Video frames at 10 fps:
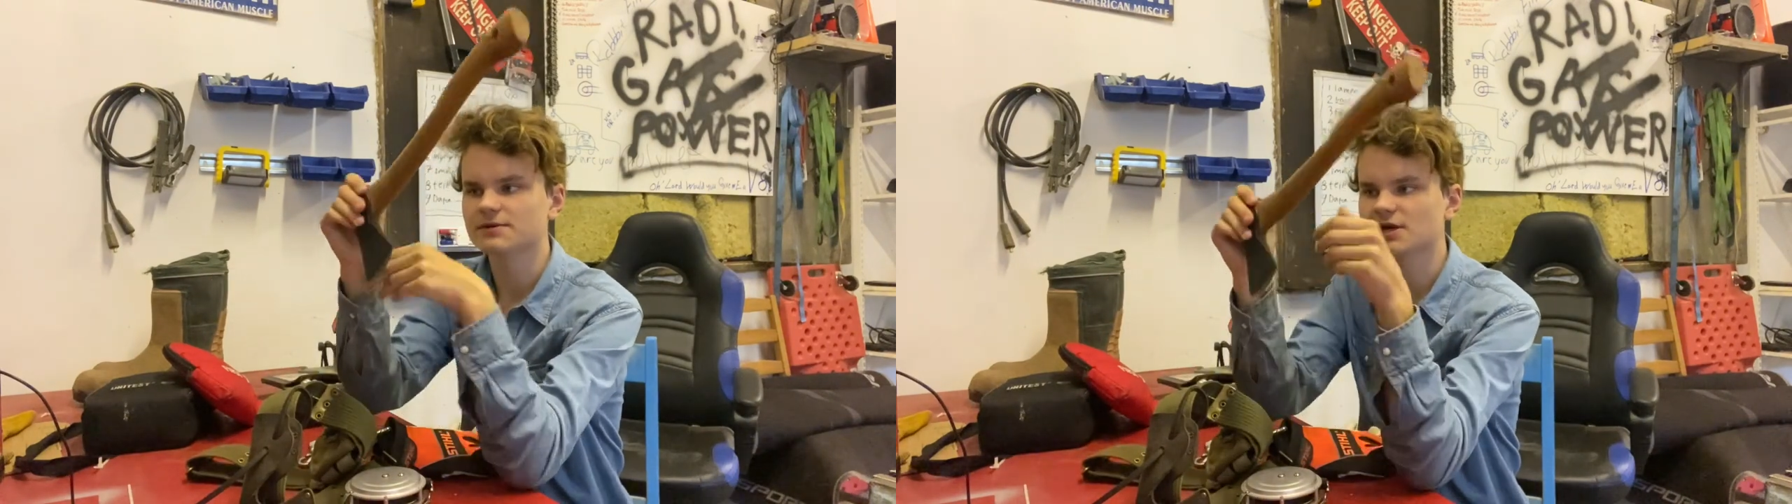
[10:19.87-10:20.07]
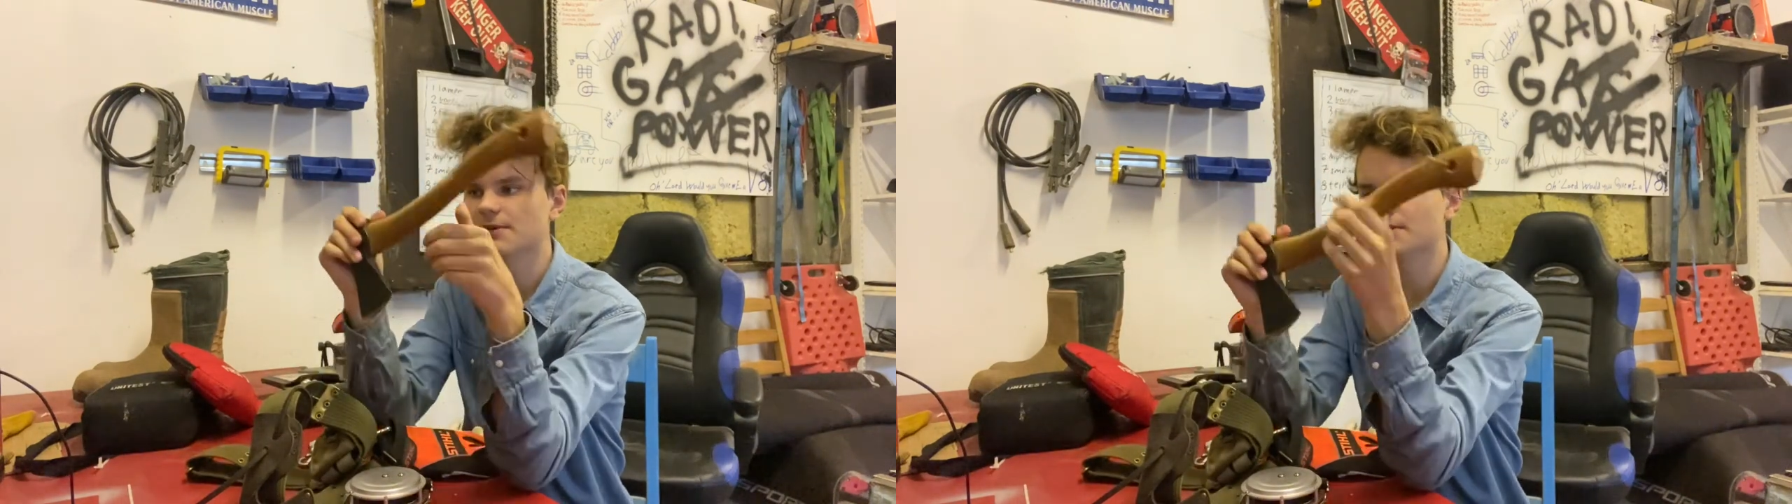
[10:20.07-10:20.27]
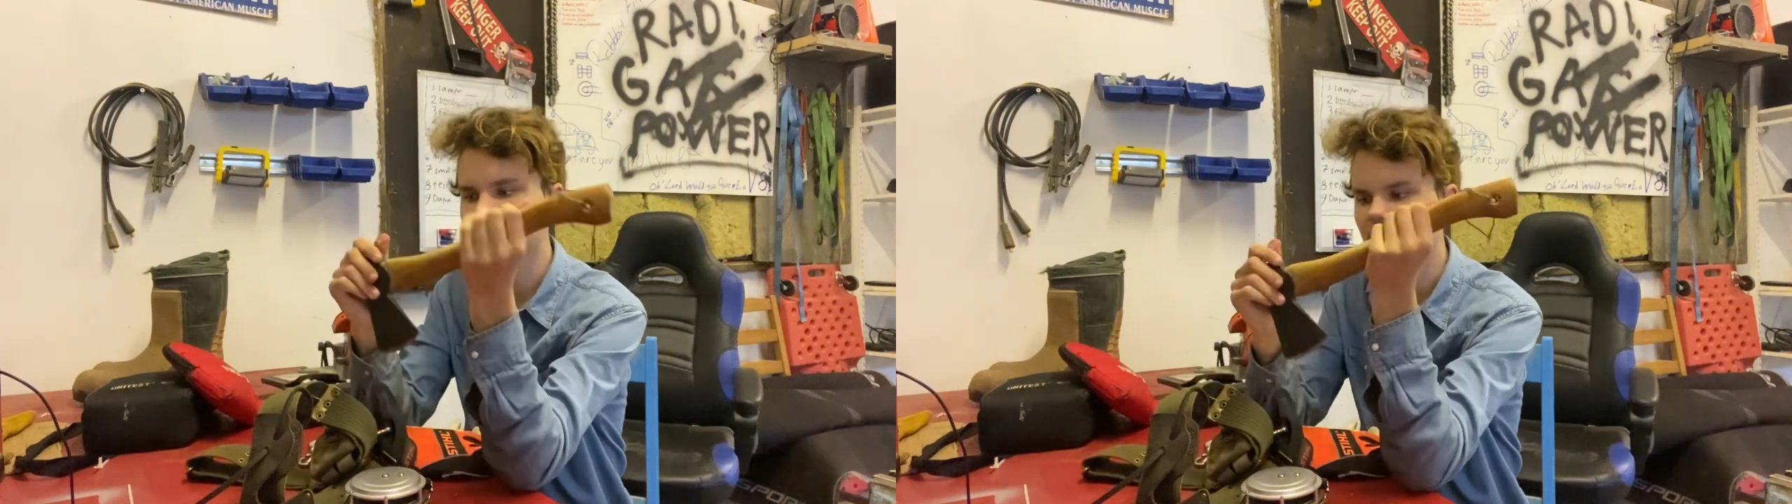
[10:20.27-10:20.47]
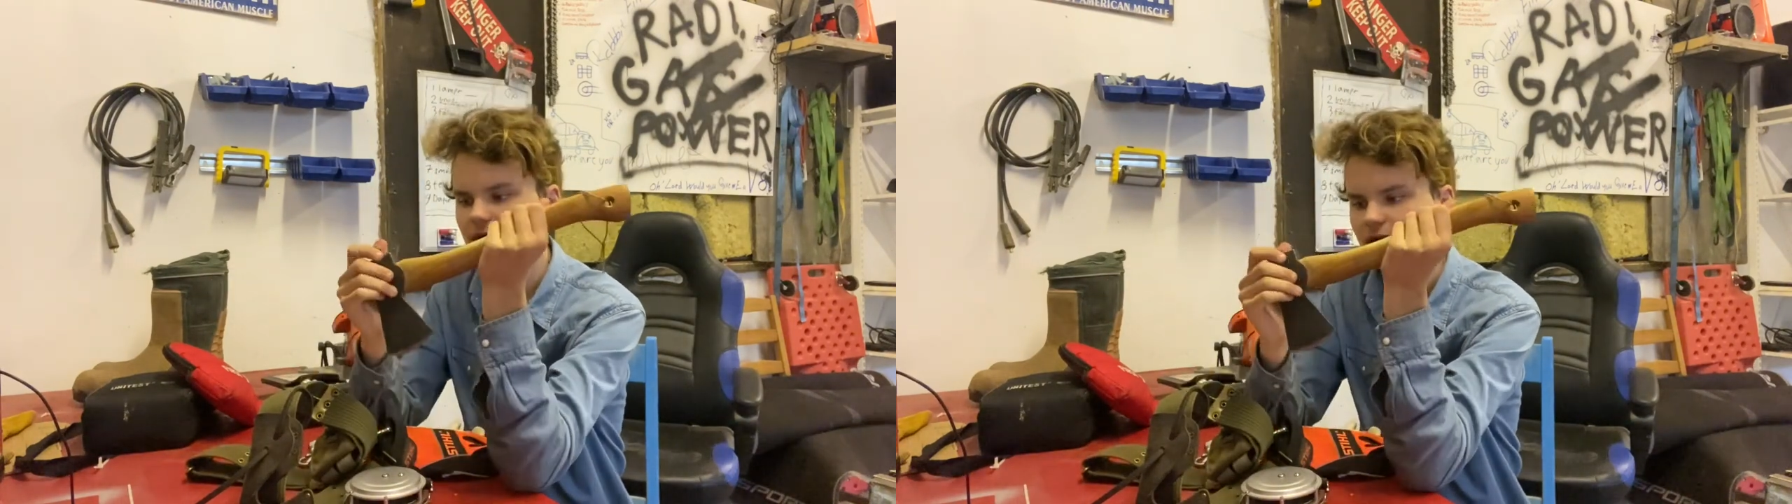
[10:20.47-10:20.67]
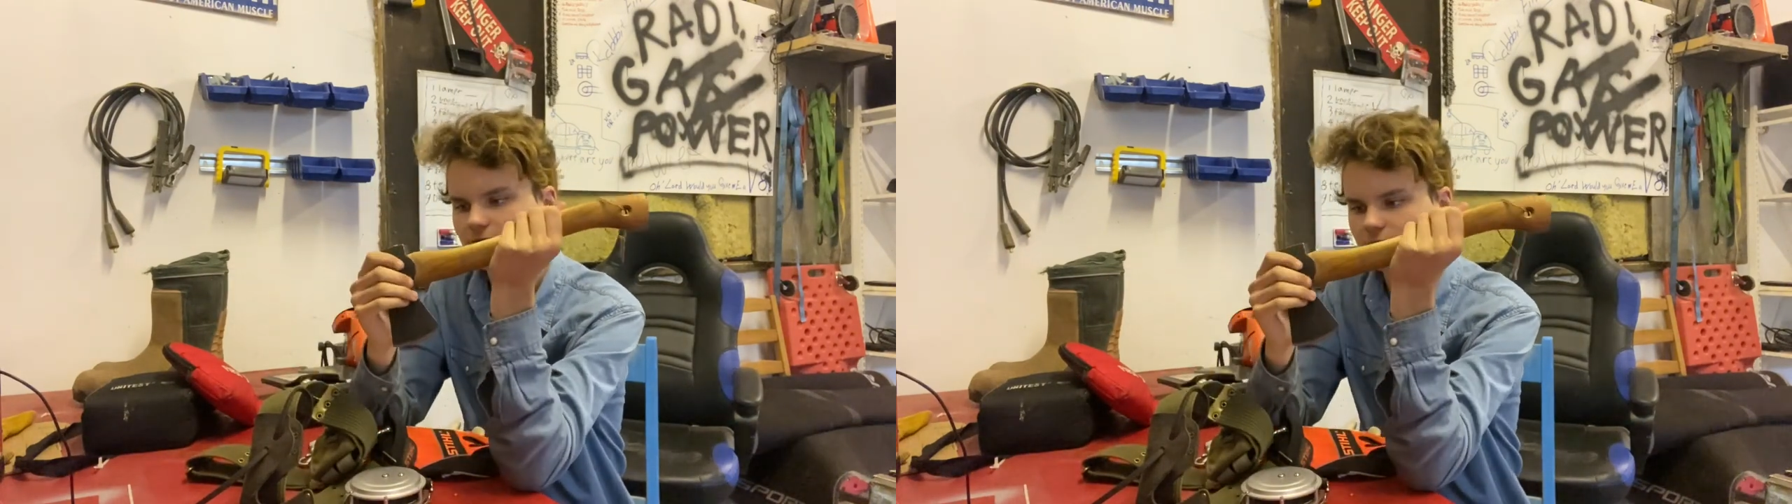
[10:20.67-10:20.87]
time as
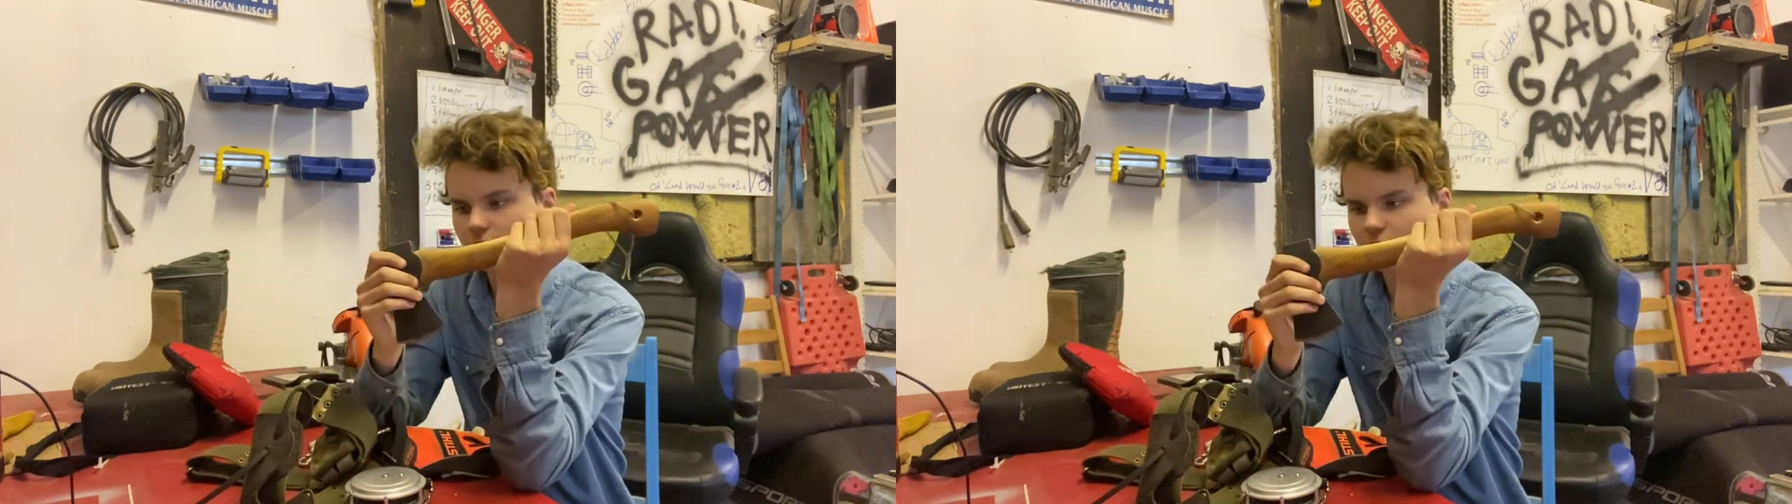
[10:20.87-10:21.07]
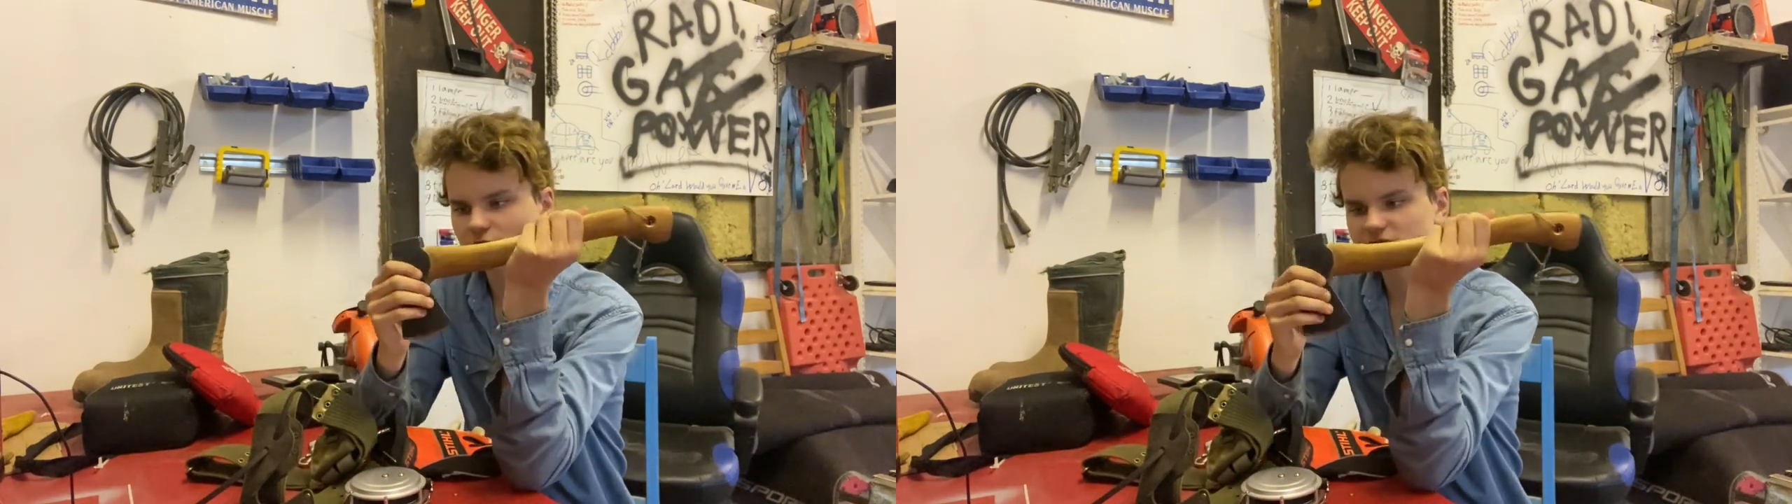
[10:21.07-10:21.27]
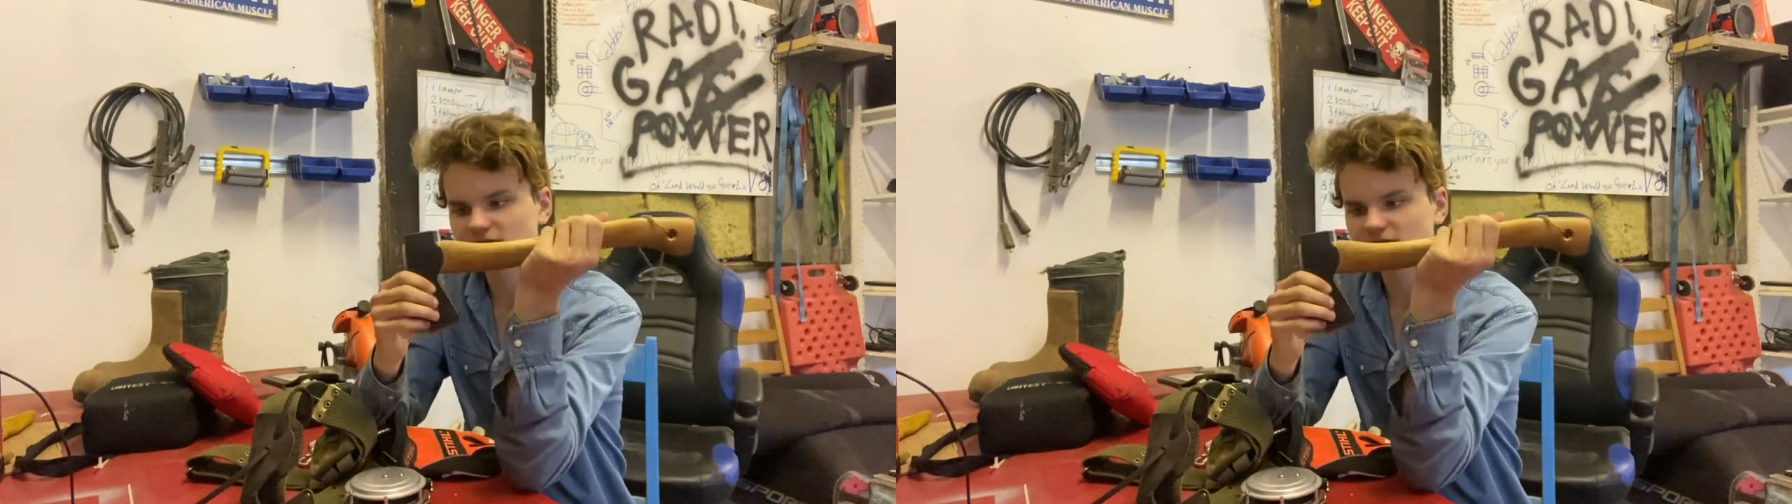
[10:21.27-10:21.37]
my logger's